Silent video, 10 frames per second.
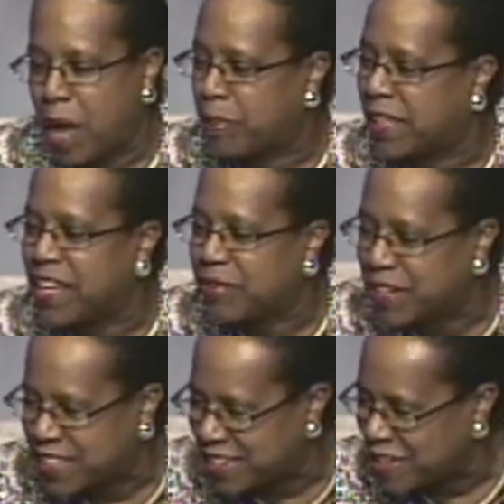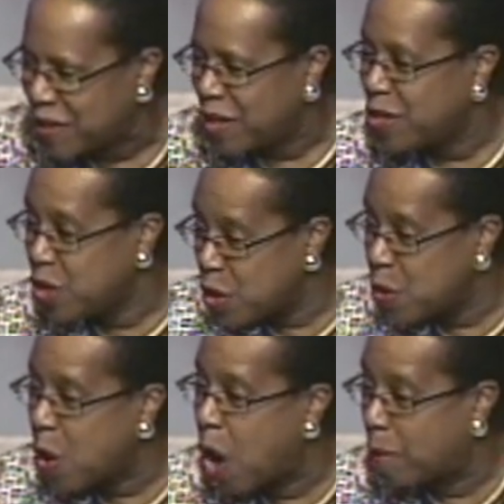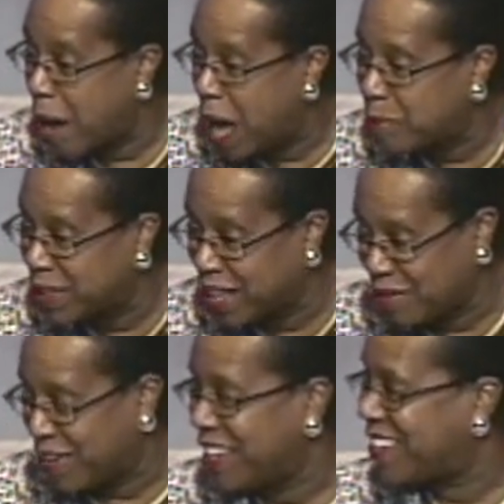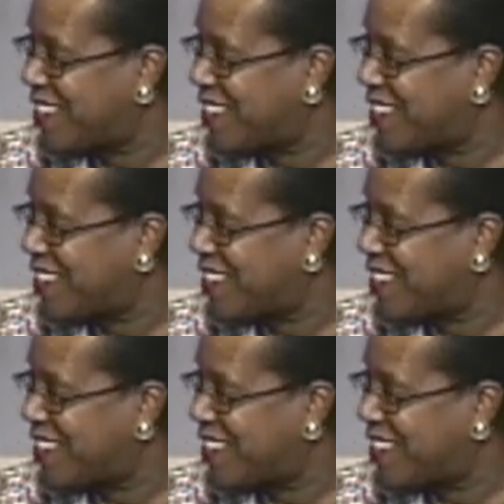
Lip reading: beloved. You are my beloved.